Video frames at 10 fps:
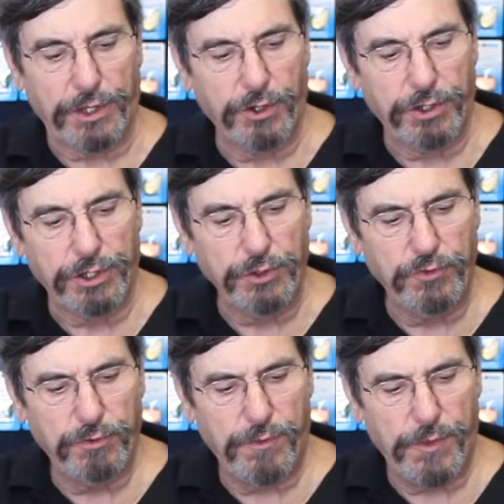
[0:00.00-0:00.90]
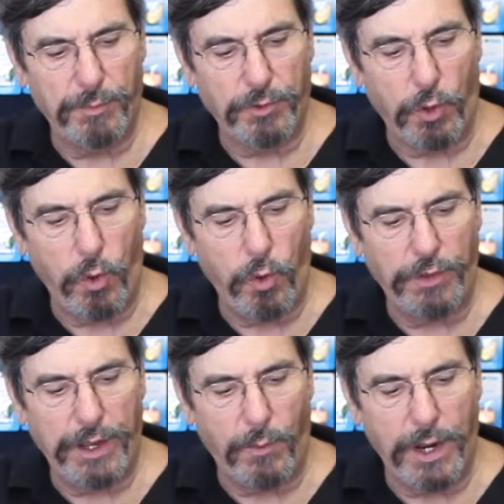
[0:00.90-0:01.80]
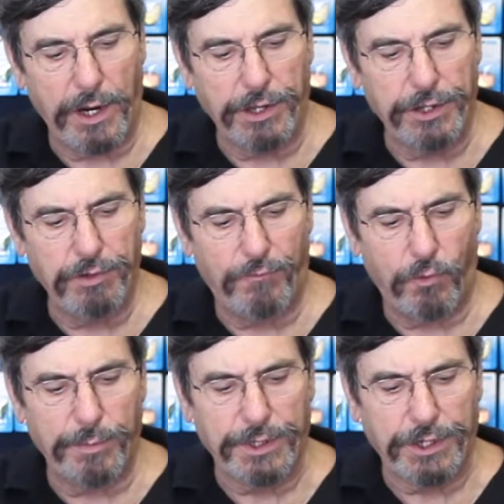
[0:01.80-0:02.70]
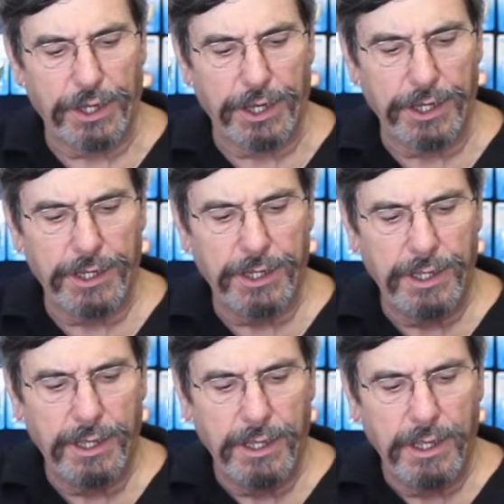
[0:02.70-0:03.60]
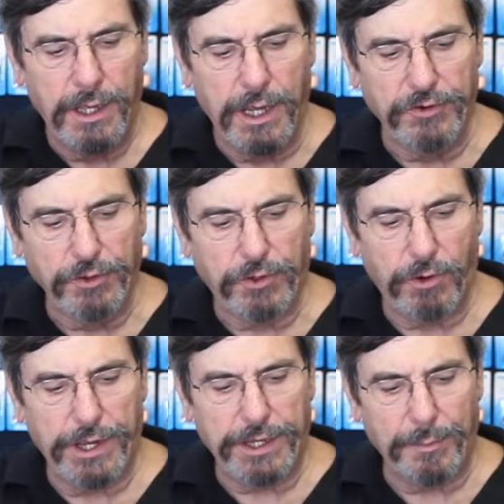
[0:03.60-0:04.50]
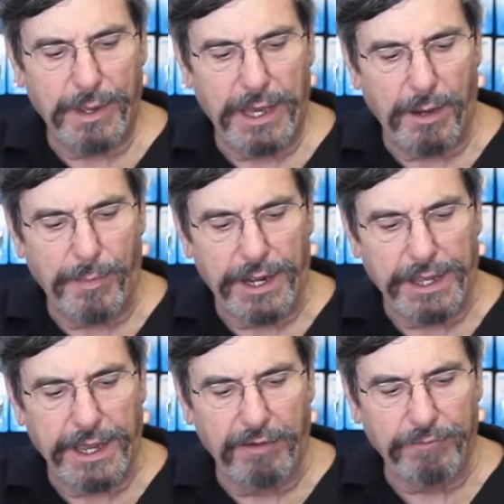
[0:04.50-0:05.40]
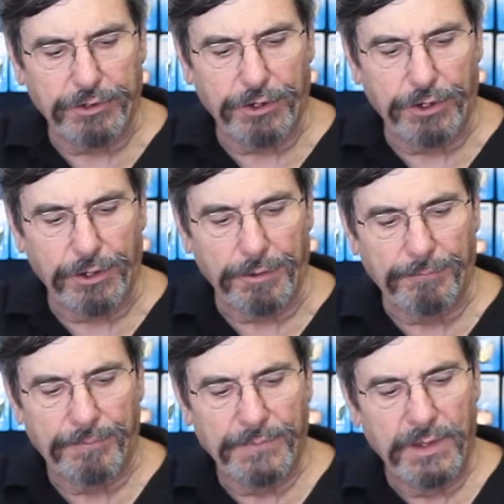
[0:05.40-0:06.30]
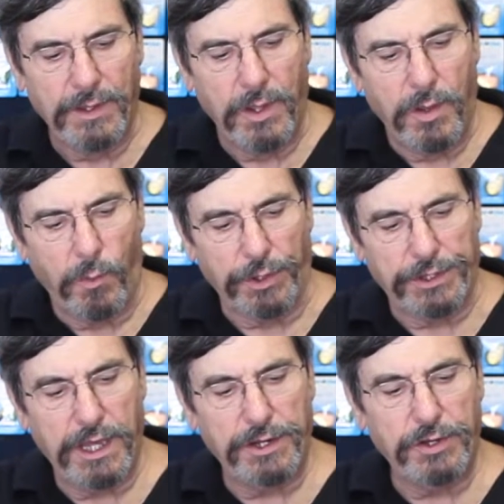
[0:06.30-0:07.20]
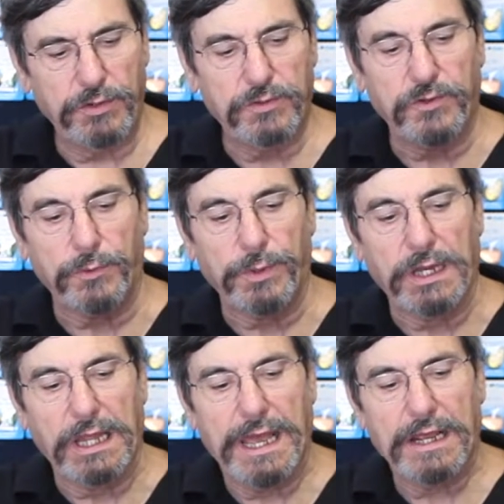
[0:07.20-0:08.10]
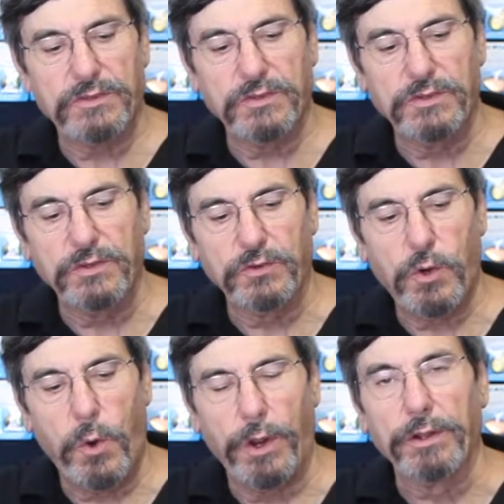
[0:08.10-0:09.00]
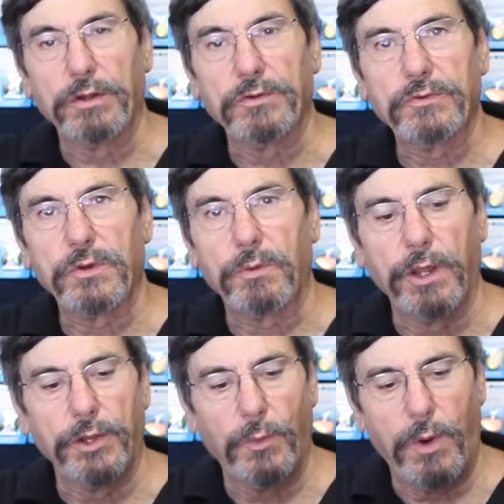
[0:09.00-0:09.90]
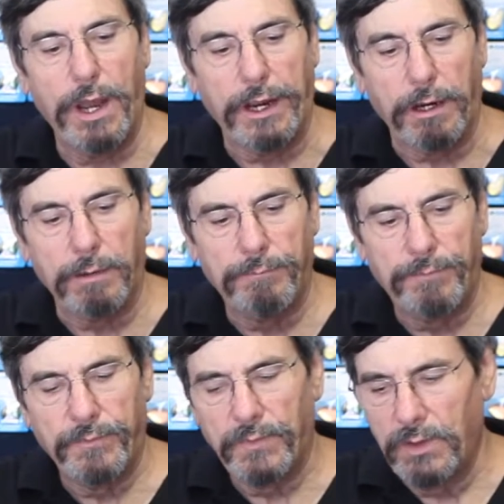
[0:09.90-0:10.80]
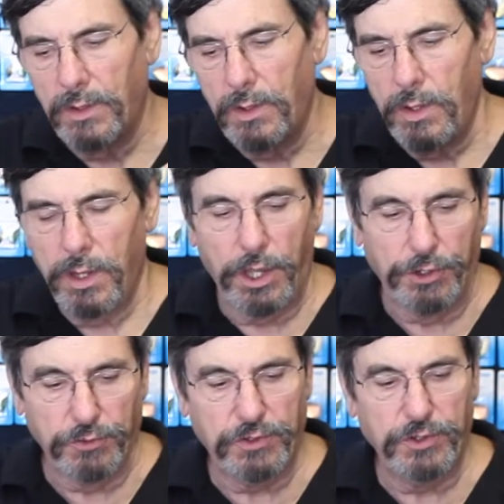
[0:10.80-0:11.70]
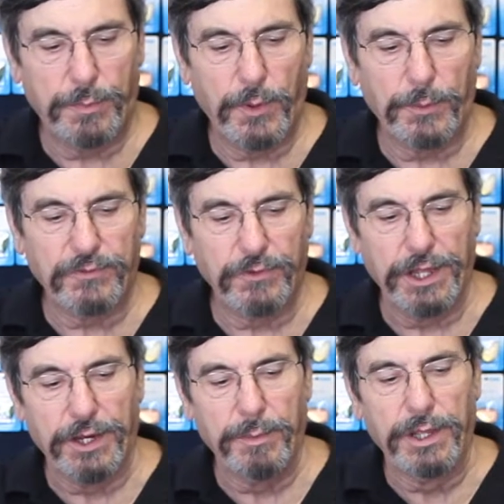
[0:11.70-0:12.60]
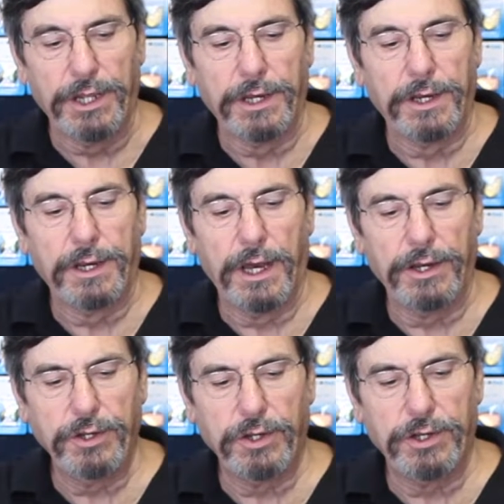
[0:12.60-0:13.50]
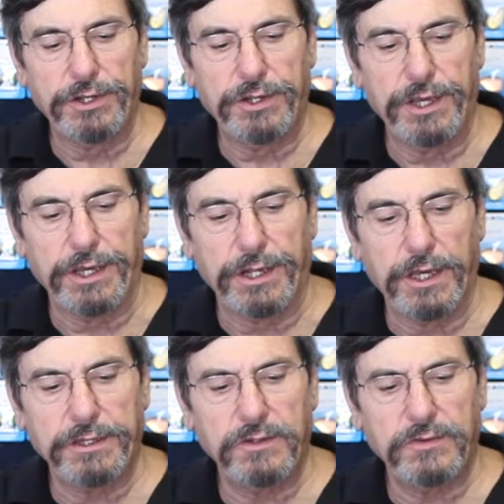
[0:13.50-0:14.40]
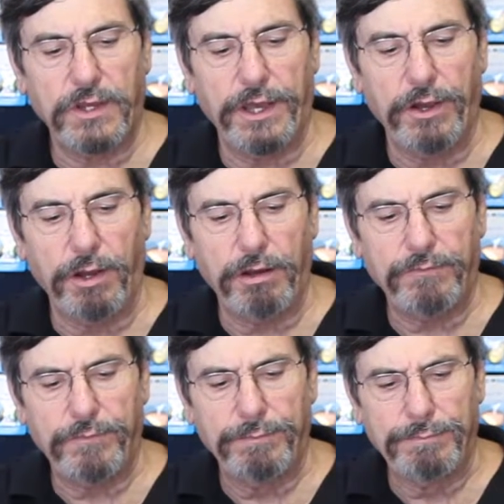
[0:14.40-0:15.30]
You're going to use your thumb to hold that wire in the forming die as you crank it back about a half a turn. What that does is it relaxes these coils around the wire. And you'll see the purpose for that in a minute. Now you're going to take and cut this eye off.